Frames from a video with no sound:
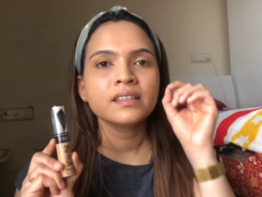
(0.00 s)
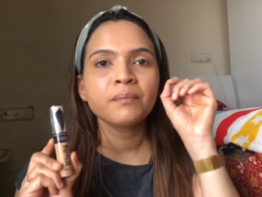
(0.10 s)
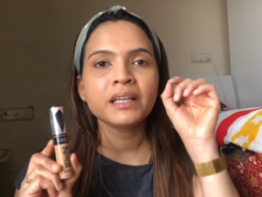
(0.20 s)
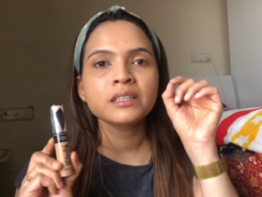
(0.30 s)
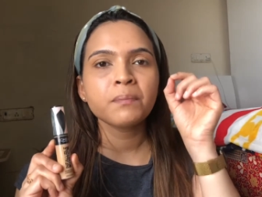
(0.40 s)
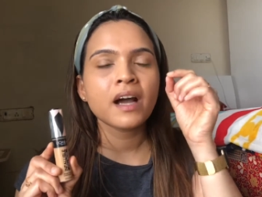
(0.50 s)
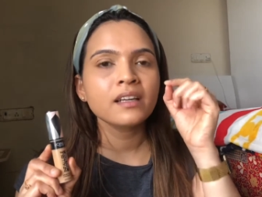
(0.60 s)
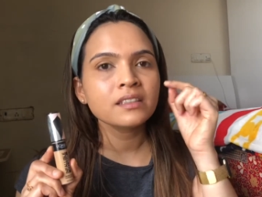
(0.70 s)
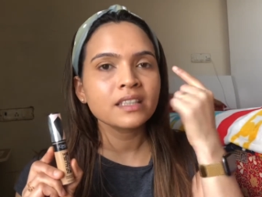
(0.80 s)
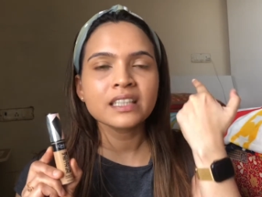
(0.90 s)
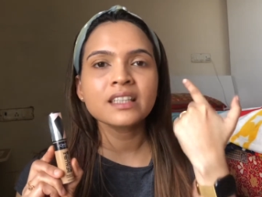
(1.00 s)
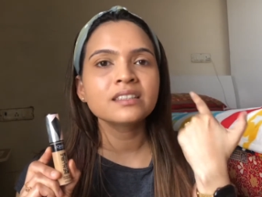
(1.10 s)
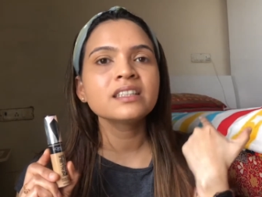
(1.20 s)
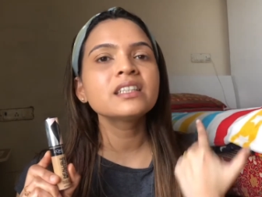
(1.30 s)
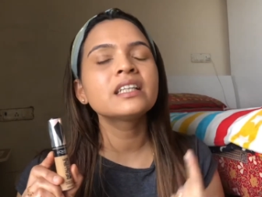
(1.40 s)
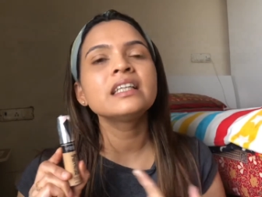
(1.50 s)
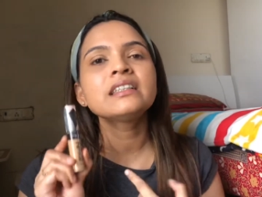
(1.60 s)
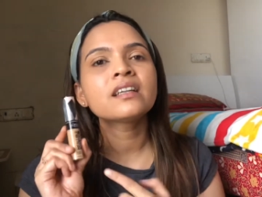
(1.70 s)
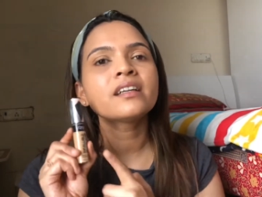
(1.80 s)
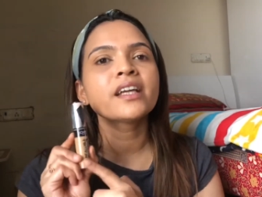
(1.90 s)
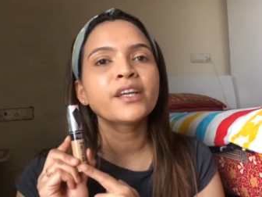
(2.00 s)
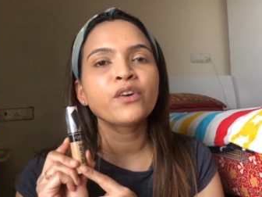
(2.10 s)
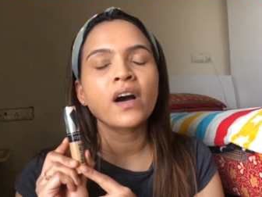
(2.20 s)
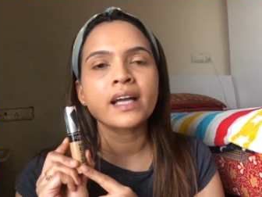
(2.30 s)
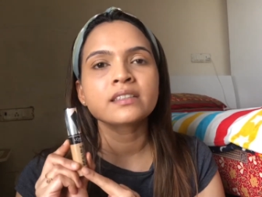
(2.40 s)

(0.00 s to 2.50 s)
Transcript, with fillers: the best part is it doesn't crease under your eyes